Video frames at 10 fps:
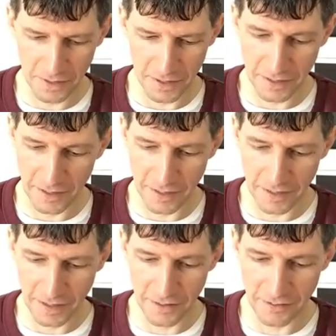I think
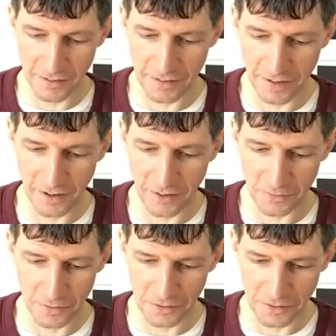his
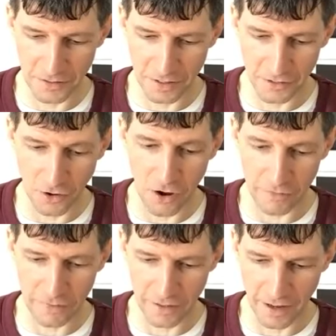intel was like
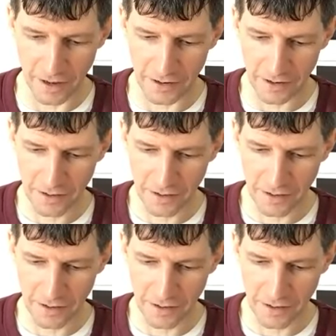off on that.